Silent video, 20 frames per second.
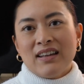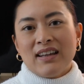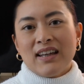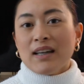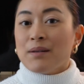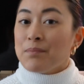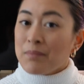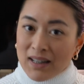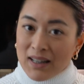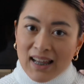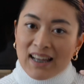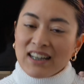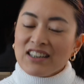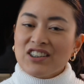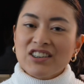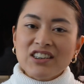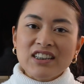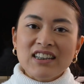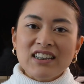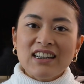In
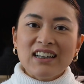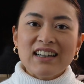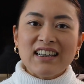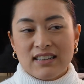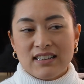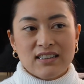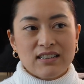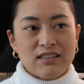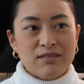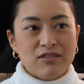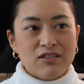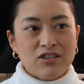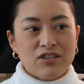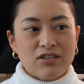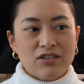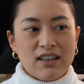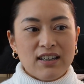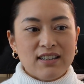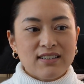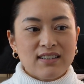Malaysia,
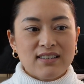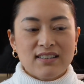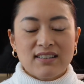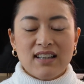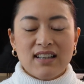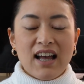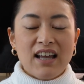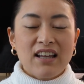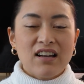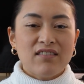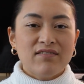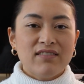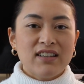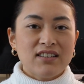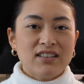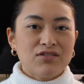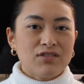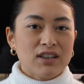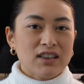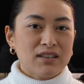it's a sign of
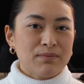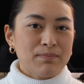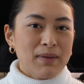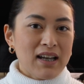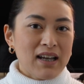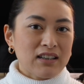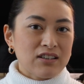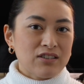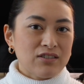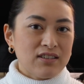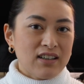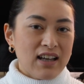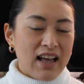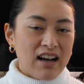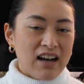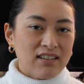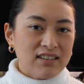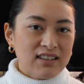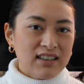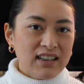disrespect to the
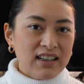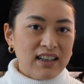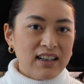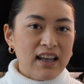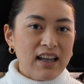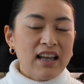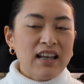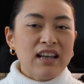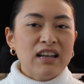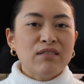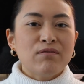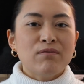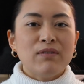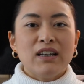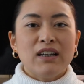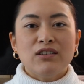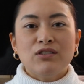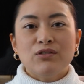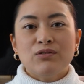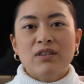elderly.
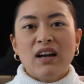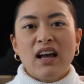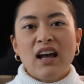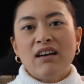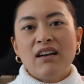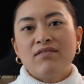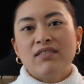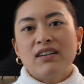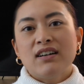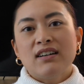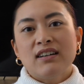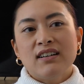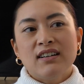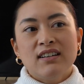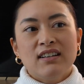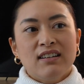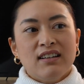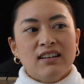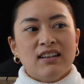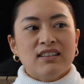We do have a
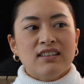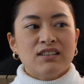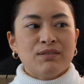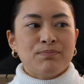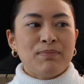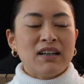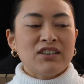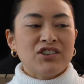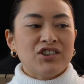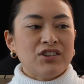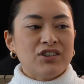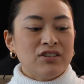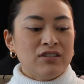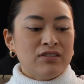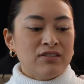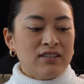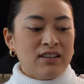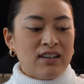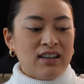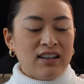a
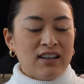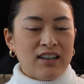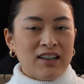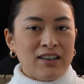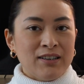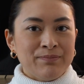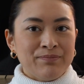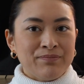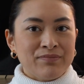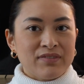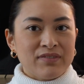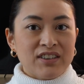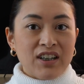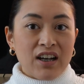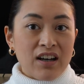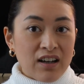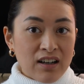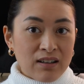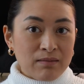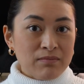special
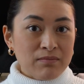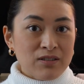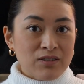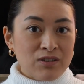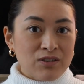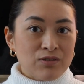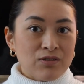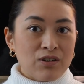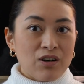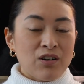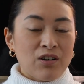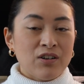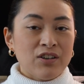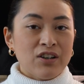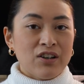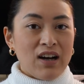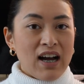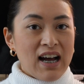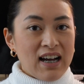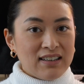terms to call
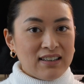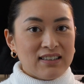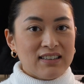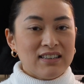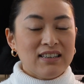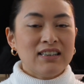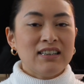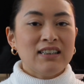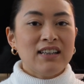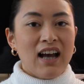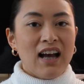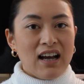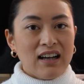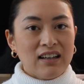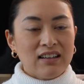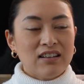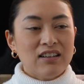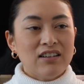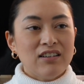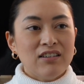your auntie,
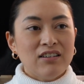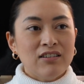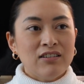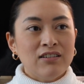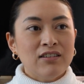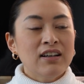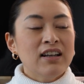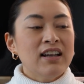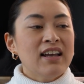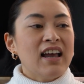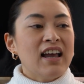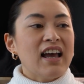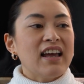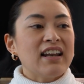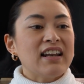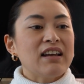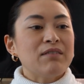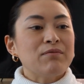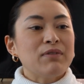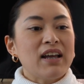uncle,
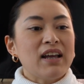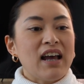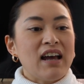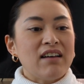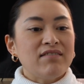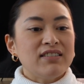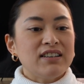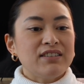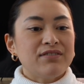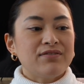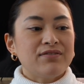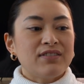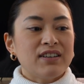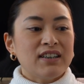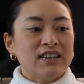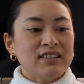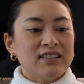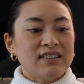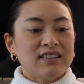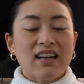and then we have
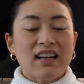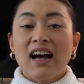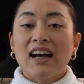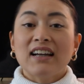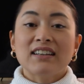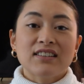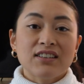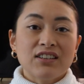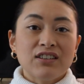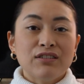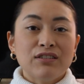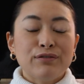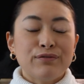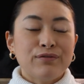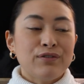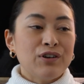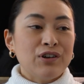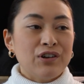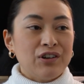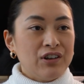different title
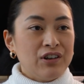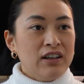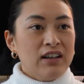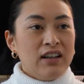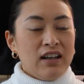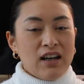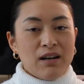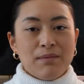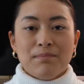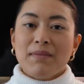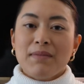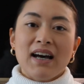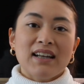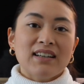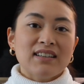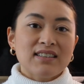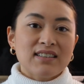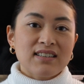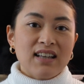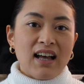for a
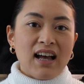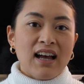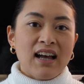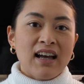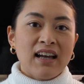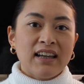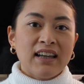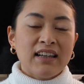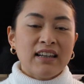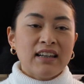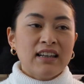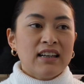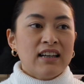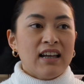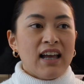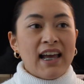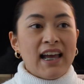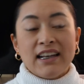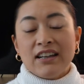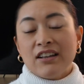mother's side
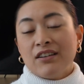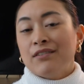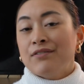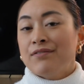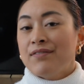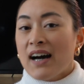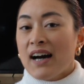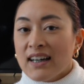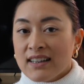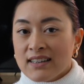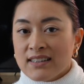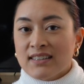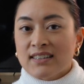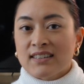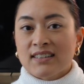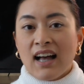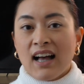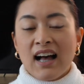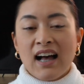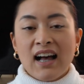and your father's
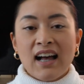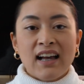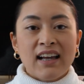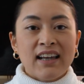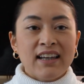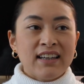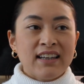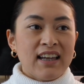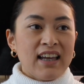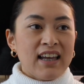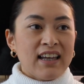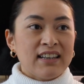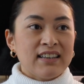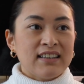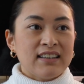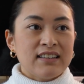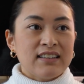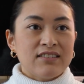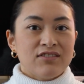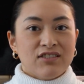side
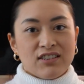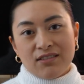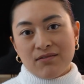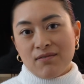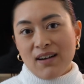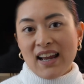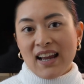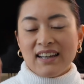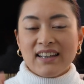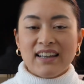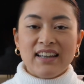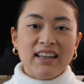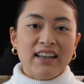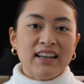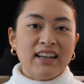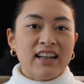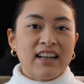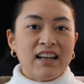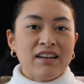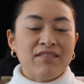and the
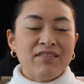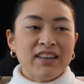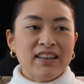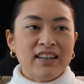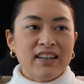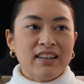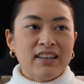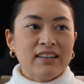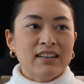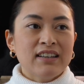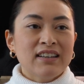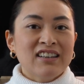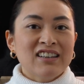ranking and everything.